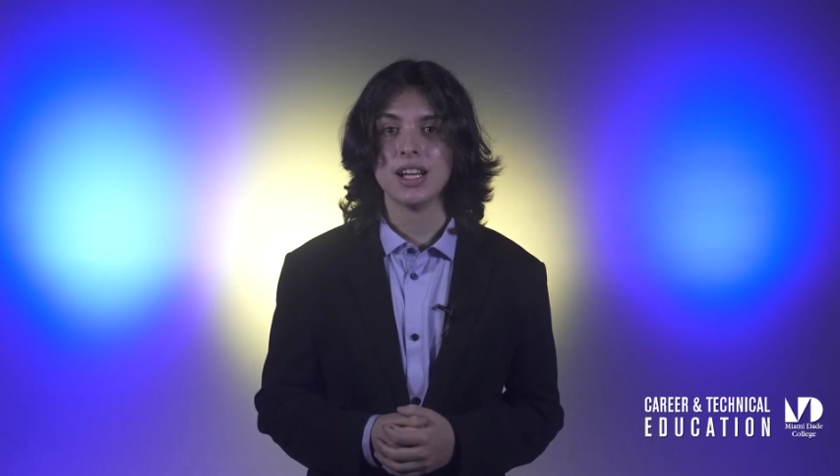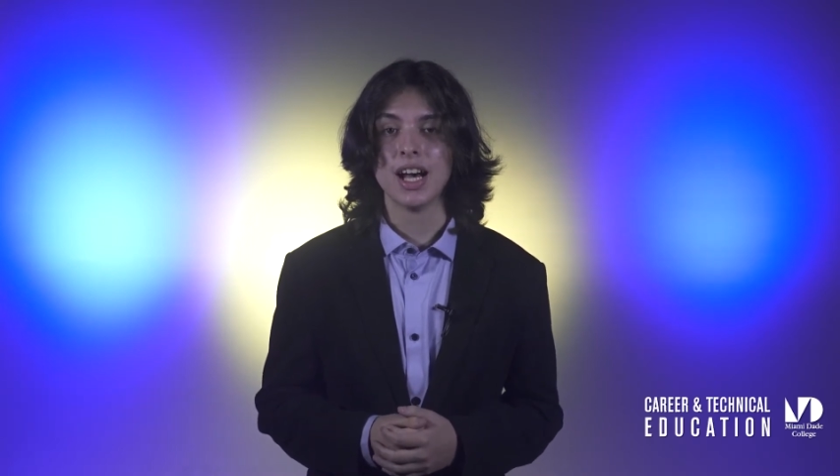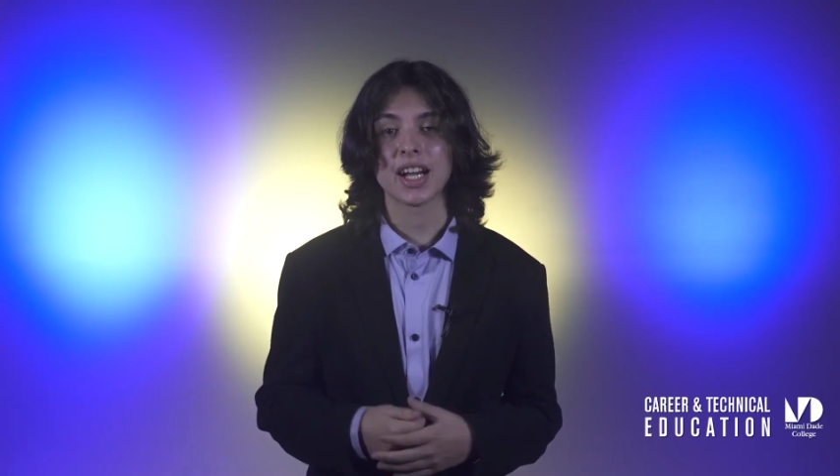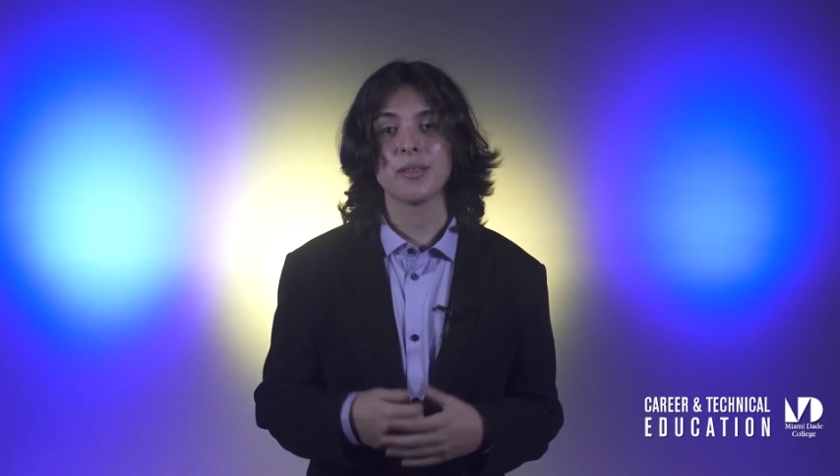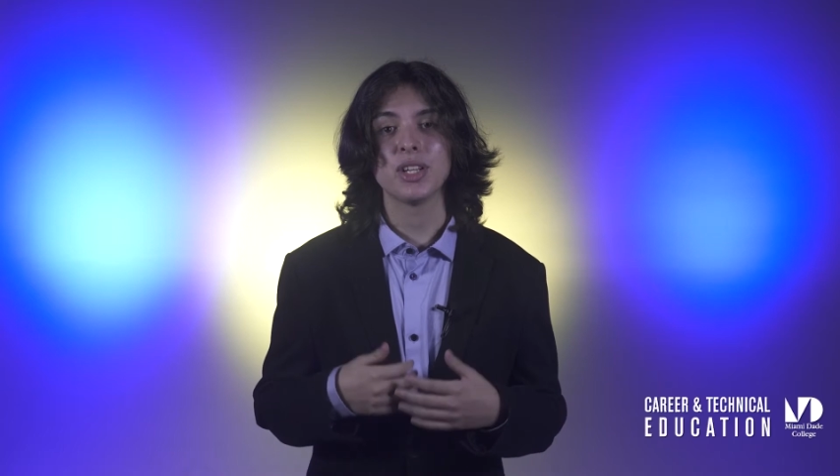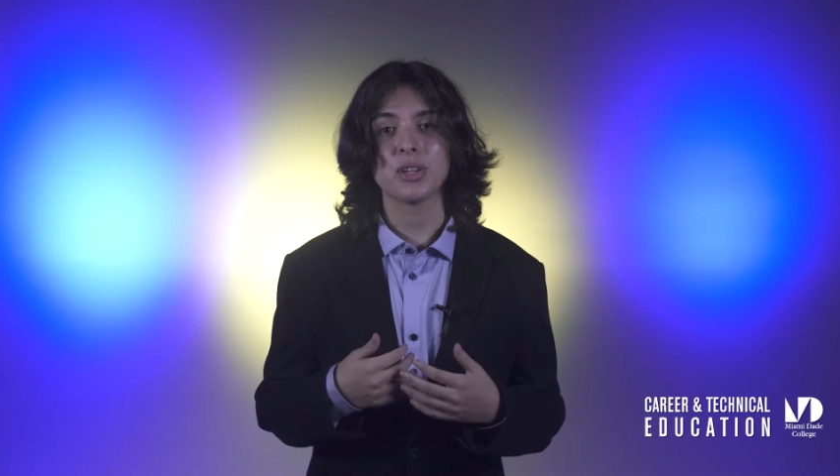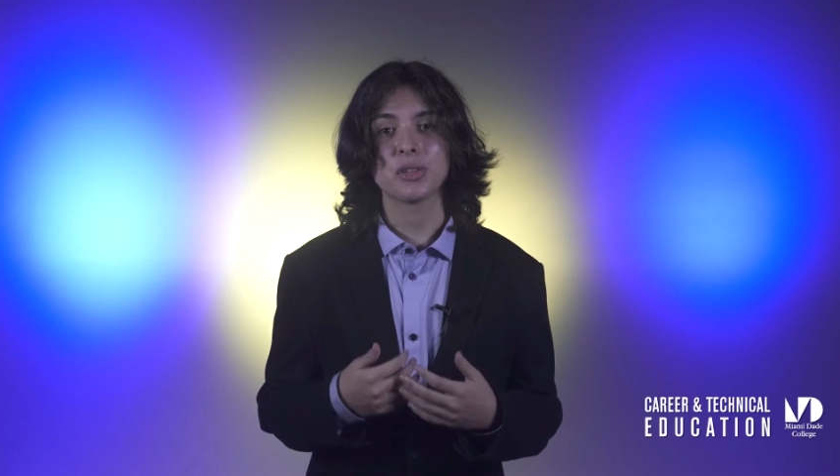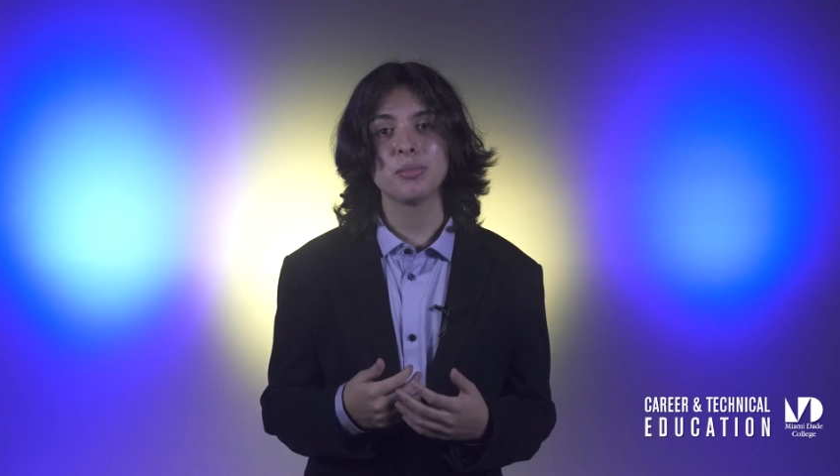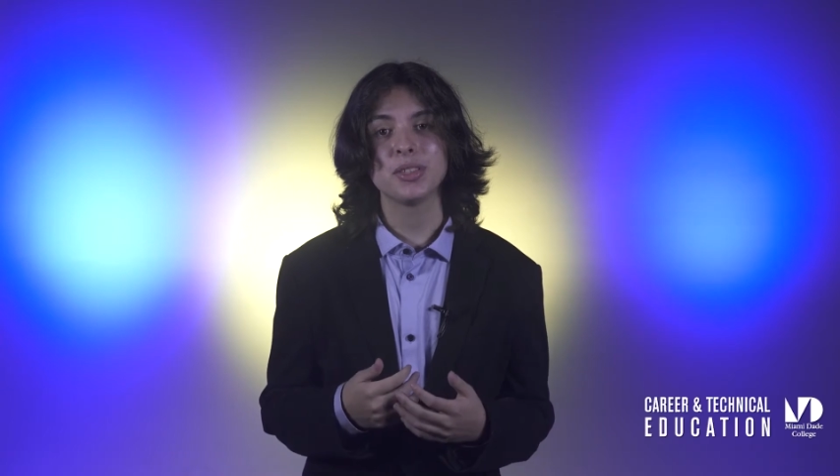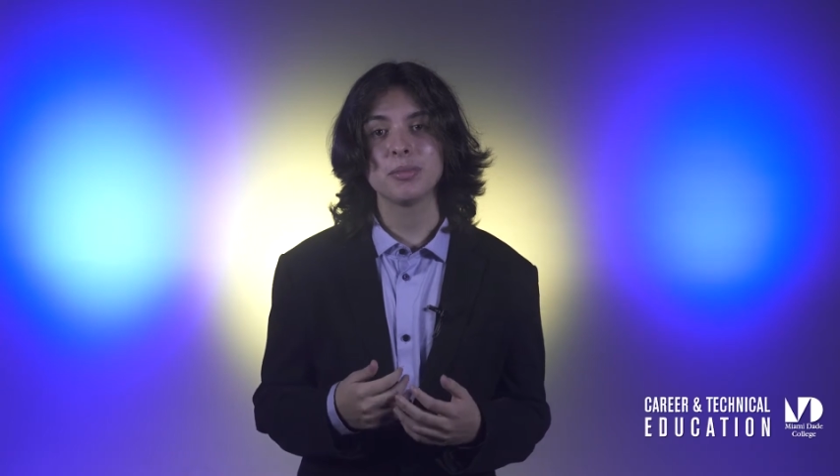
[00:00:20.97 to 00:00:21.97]
I have now
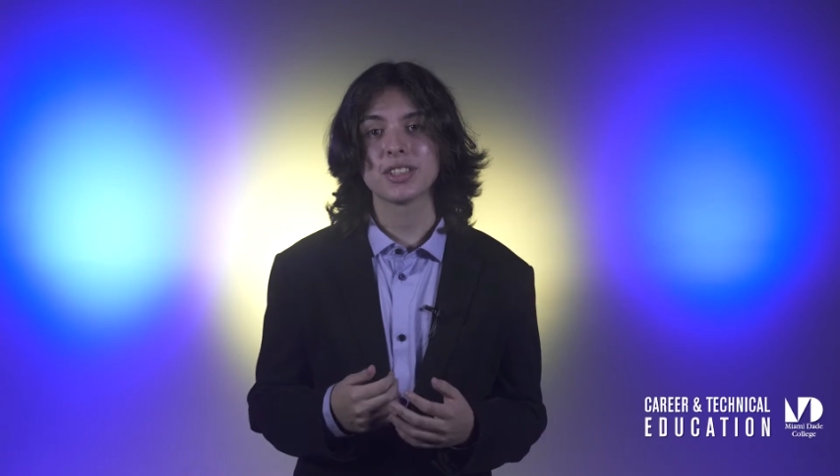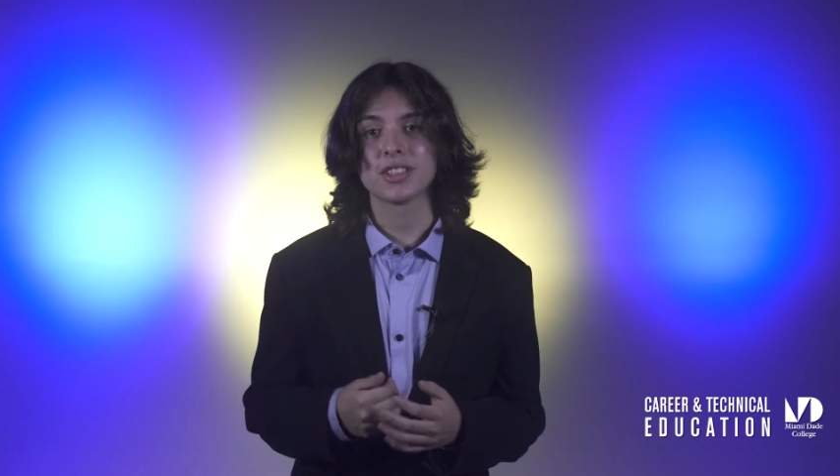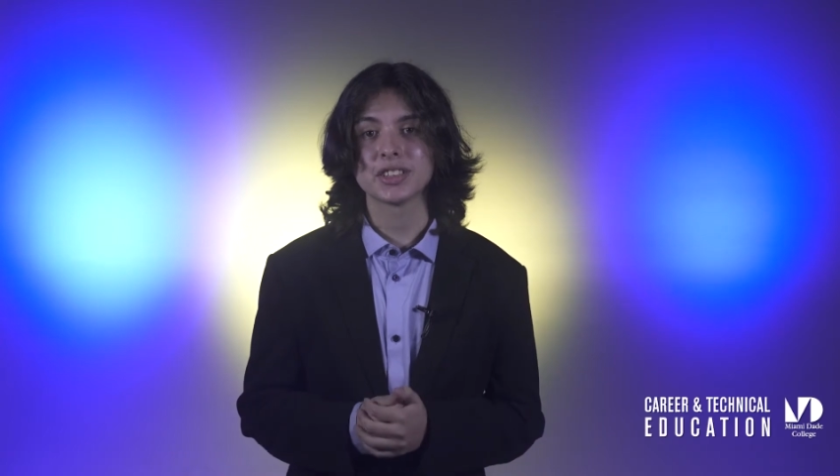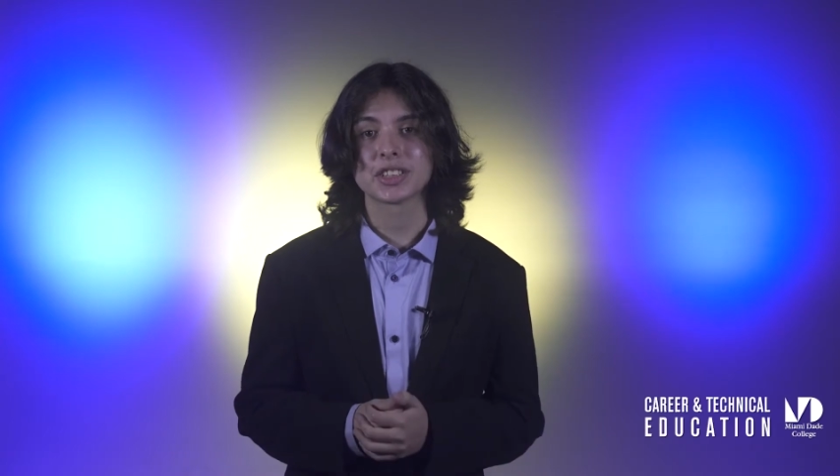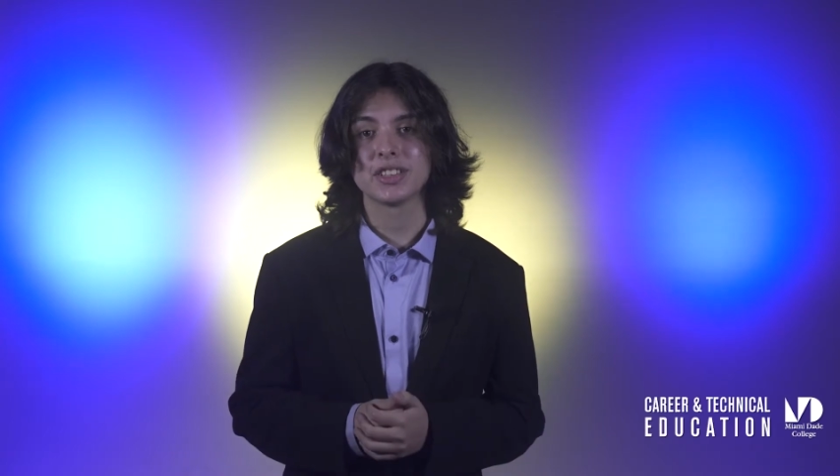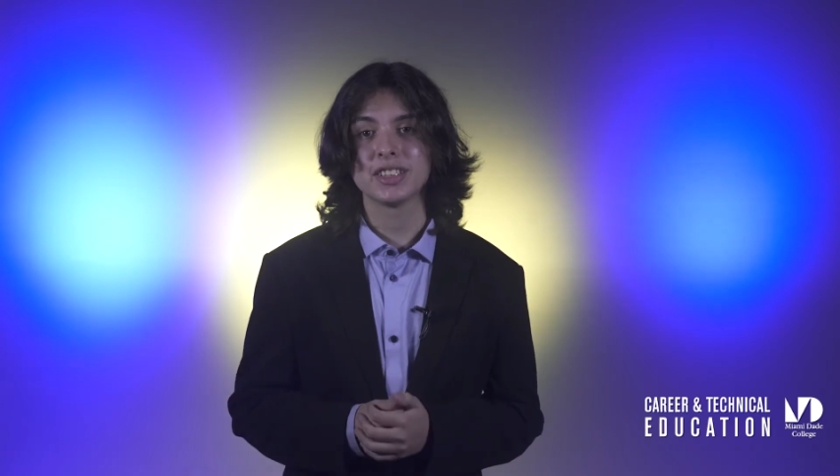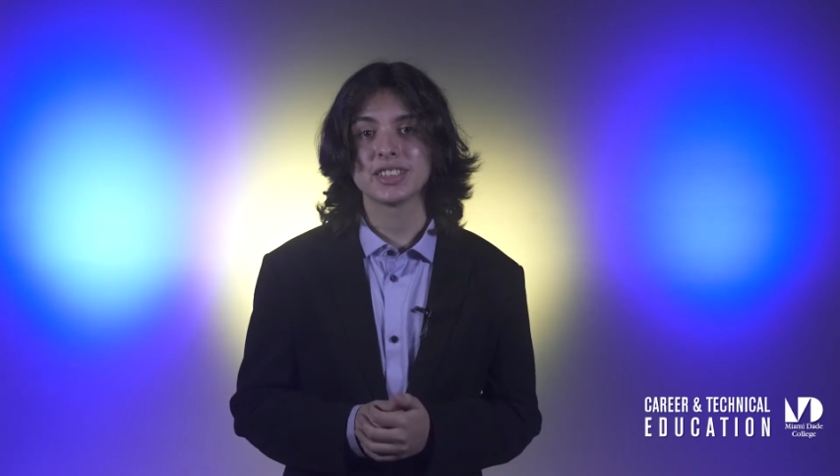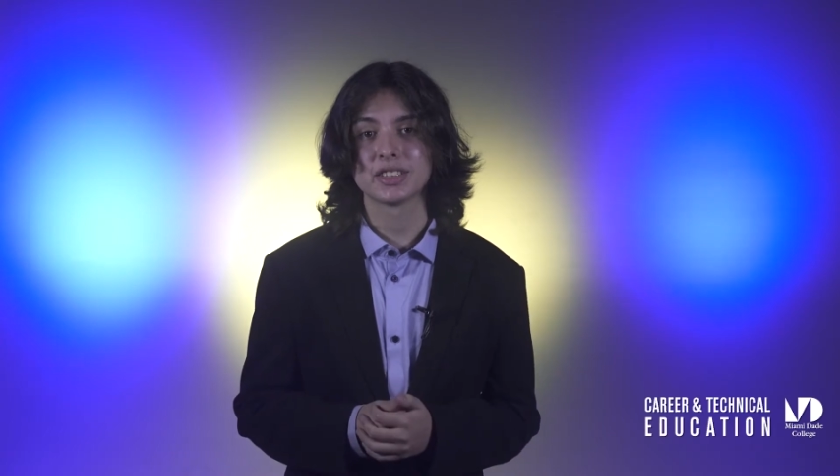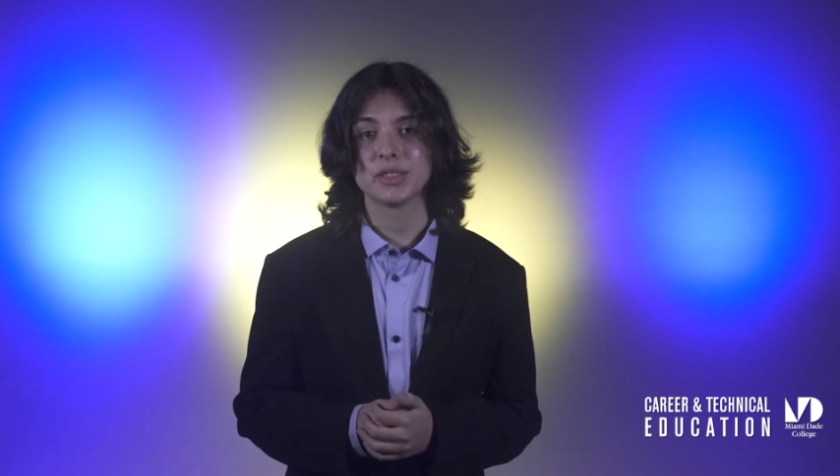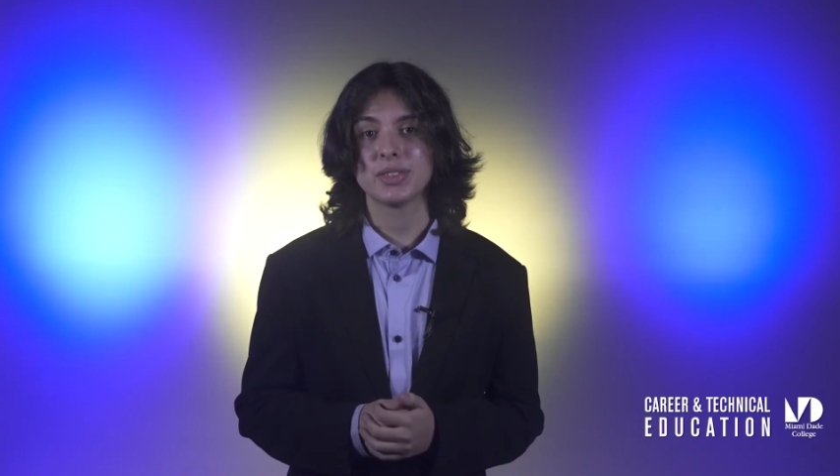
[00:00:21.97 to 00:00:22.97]
completed my college career
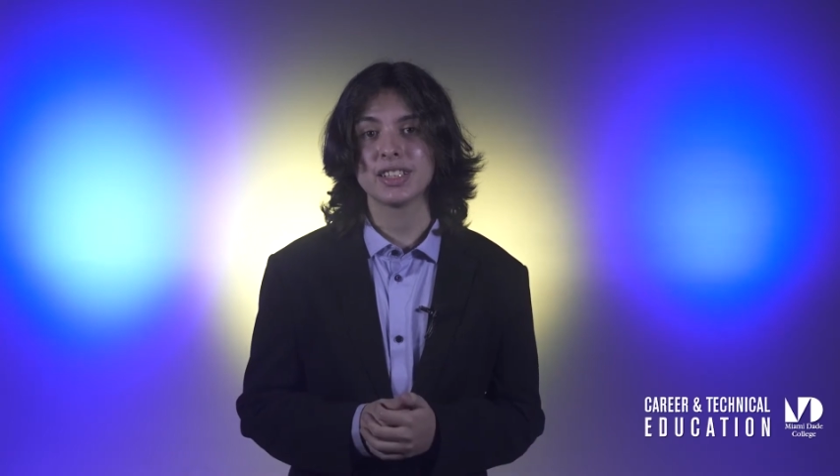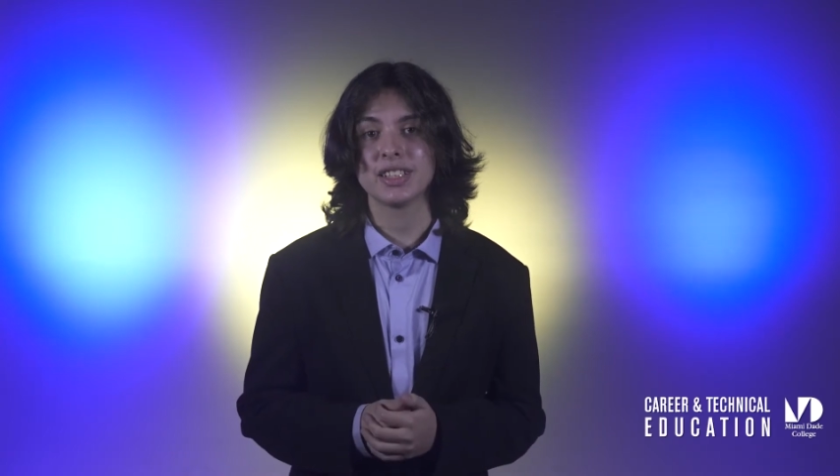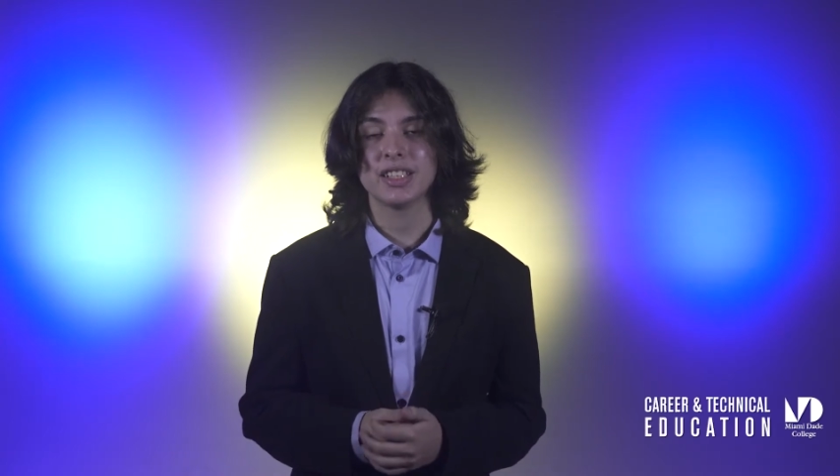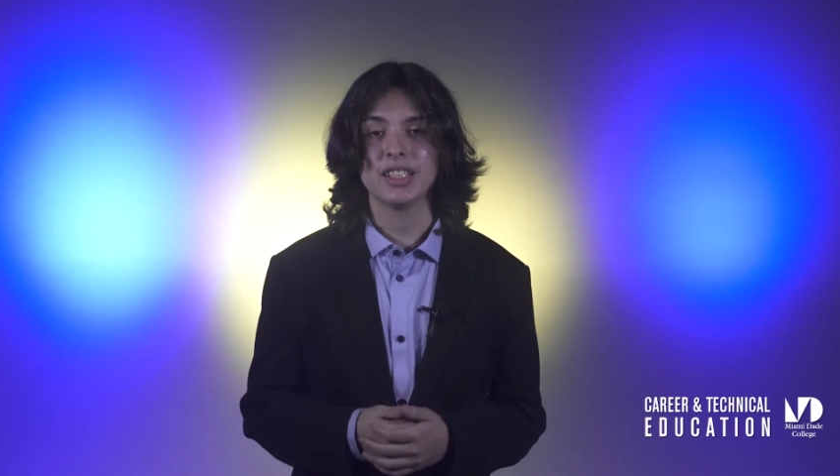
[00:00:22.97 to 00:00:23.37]
certificate